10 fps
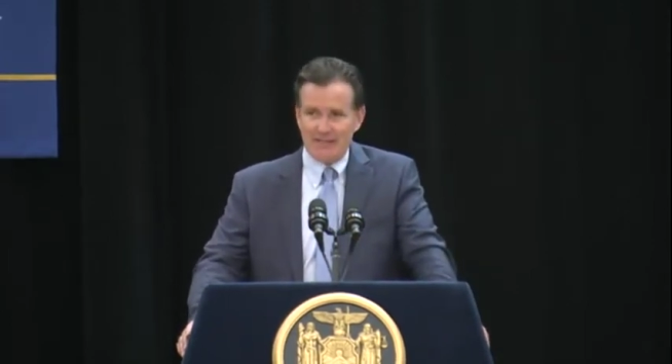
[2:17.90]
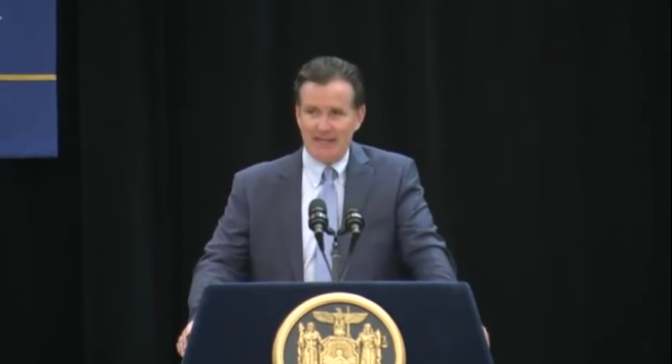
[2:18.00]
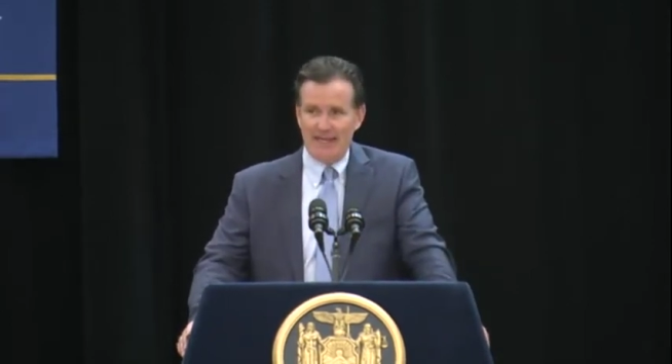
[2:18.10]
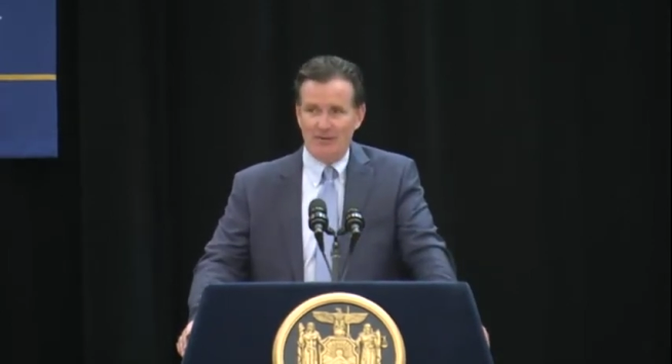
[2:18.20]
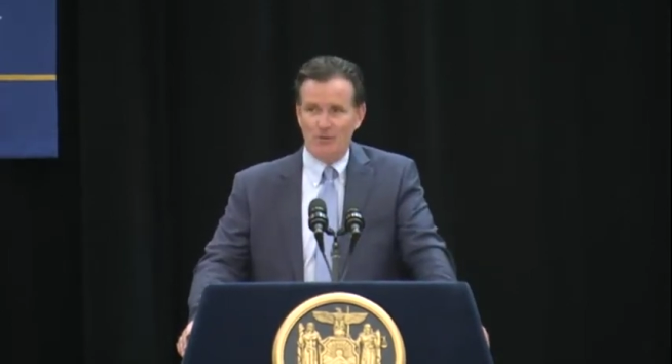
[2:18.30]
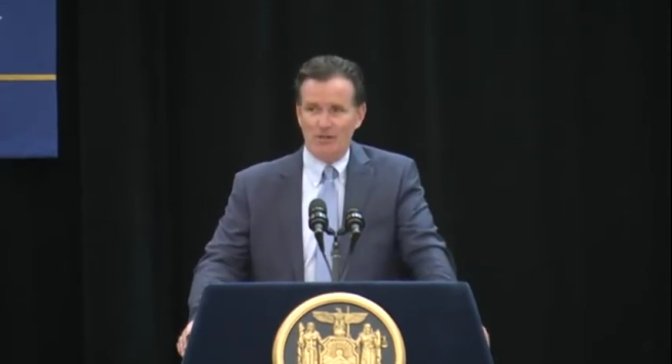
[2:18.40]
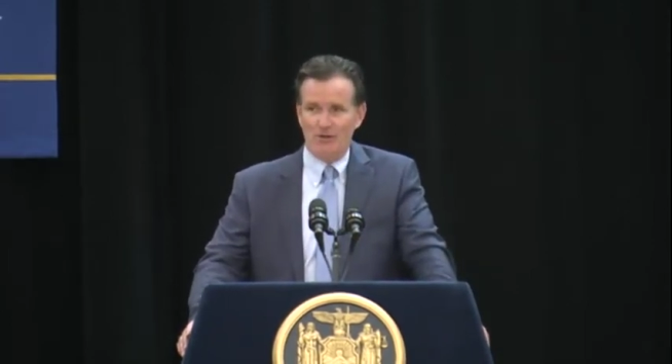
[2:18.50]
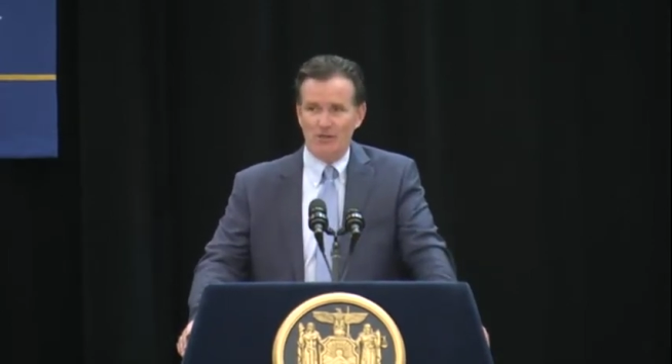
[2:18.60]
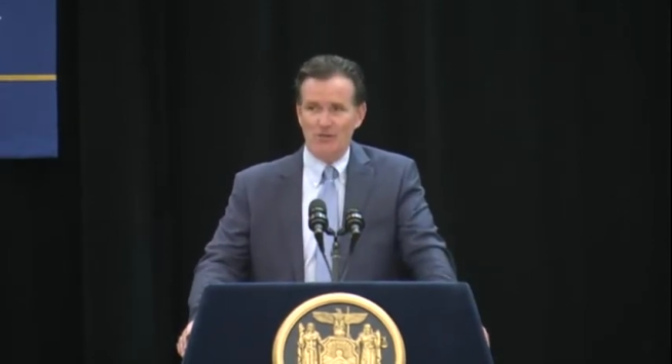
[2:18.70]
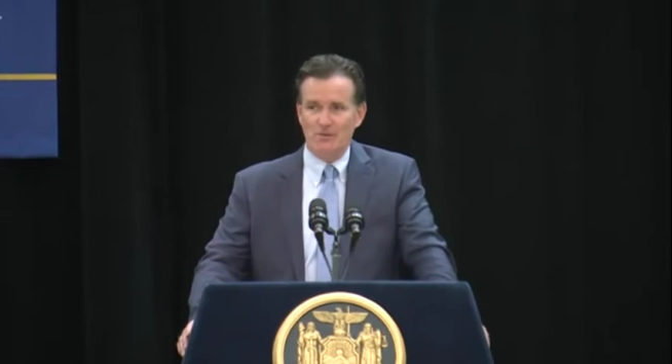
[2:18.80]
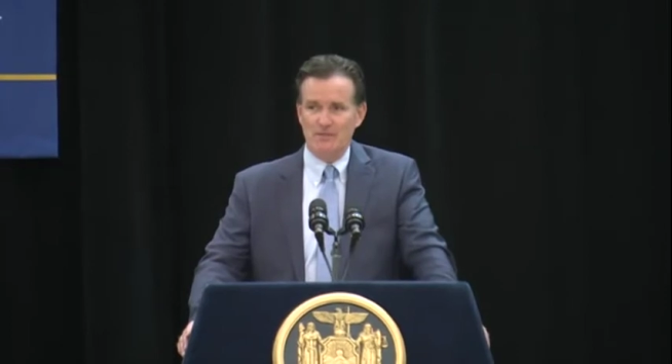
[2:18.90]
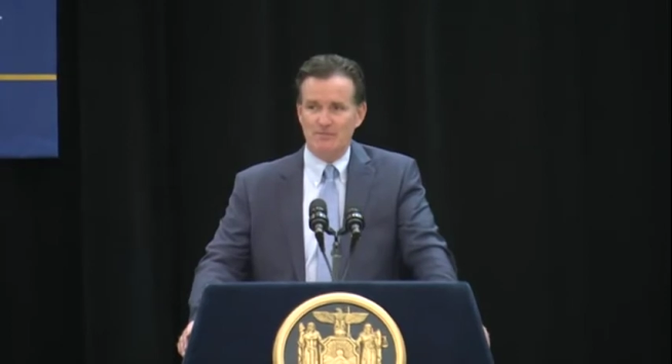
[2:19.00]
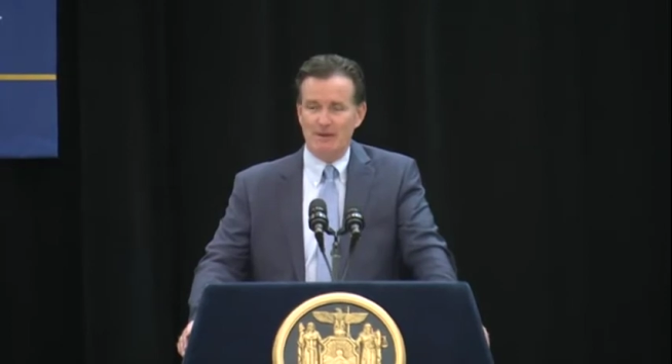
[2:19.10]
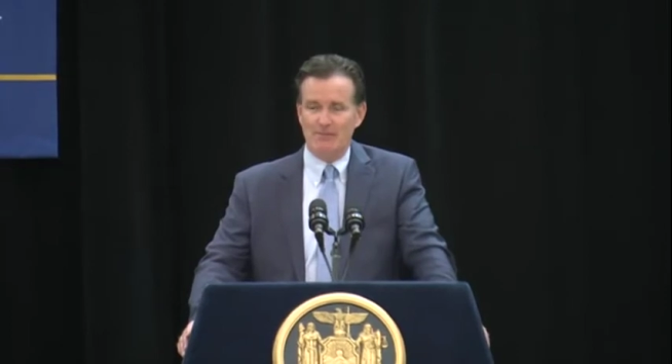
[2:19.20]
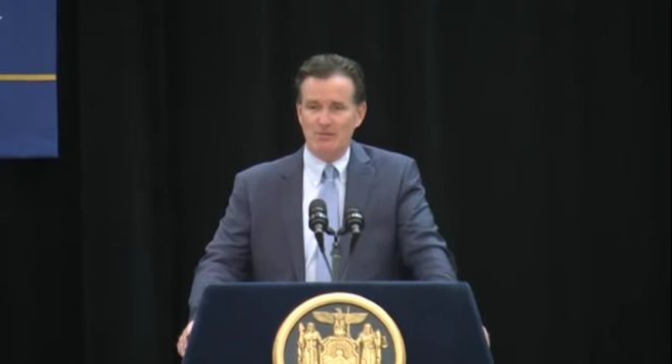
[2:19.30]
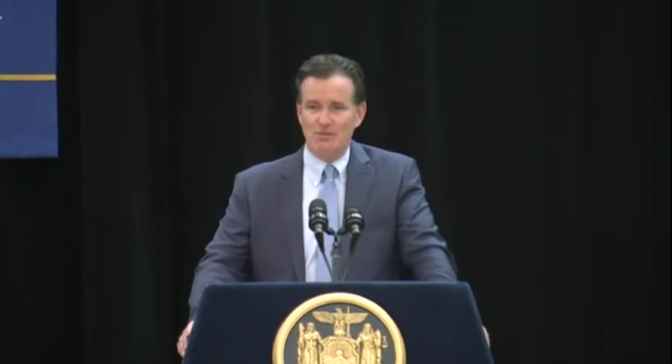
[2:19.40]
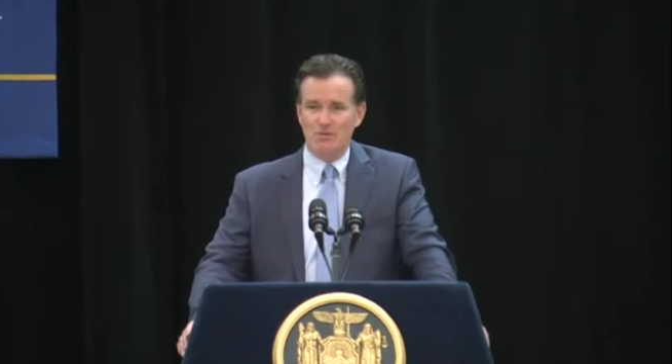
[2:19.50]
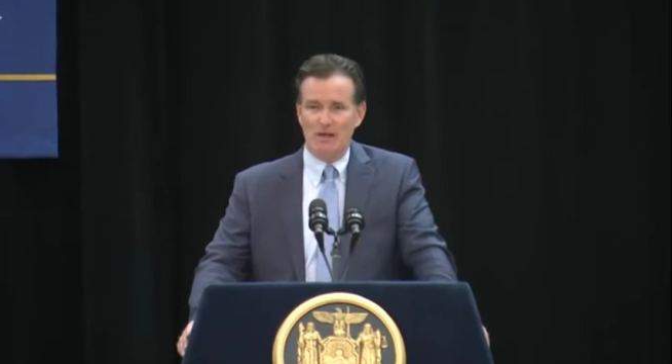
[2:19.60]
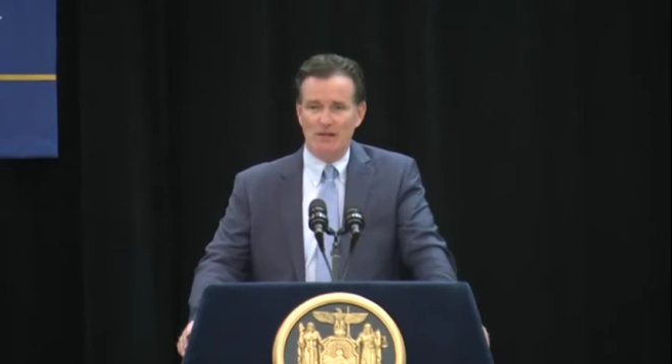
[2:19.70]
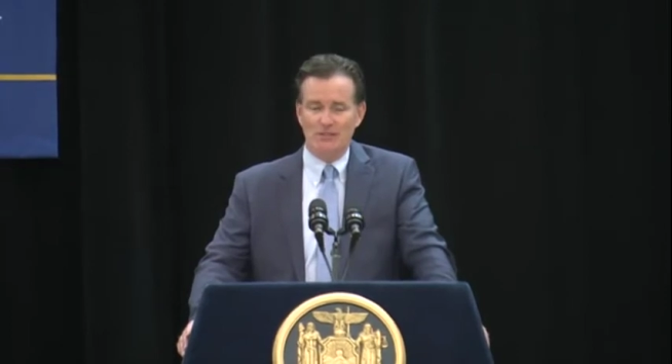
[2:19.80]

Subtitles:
And one of our newest members as well,